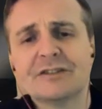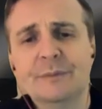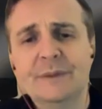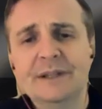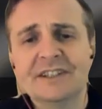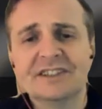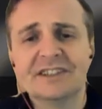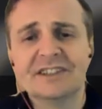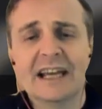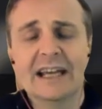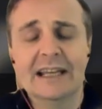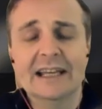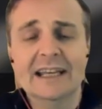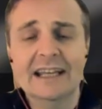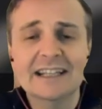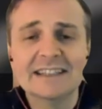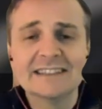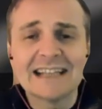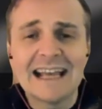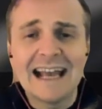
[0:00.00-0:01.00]
for me to say
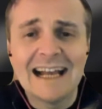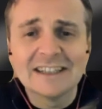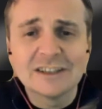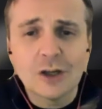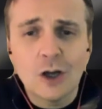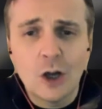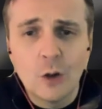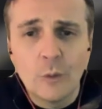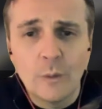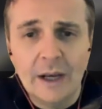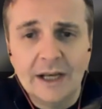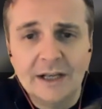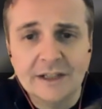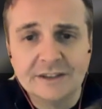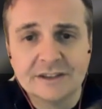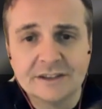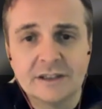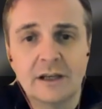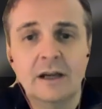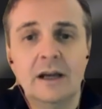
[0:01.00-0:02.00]
is, as
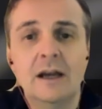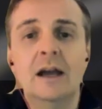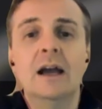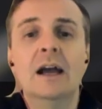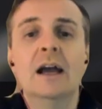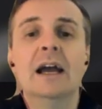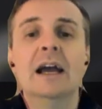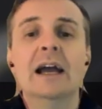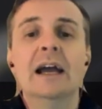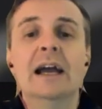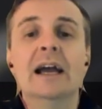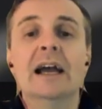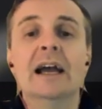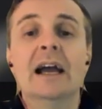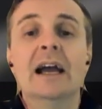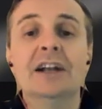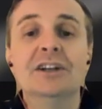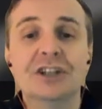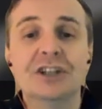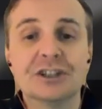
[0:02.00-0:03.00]
always,
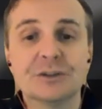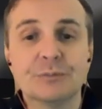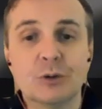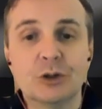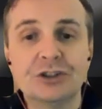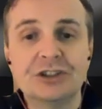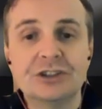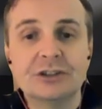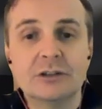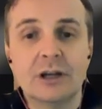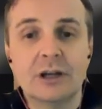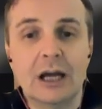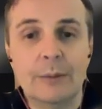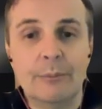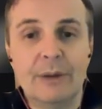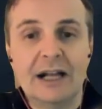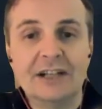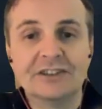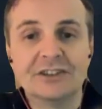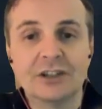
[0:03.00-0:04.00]
cheers Mush and
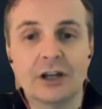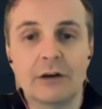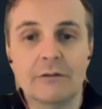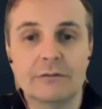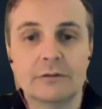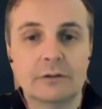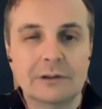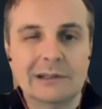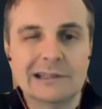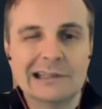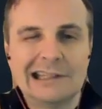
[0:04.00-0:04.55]
pants off.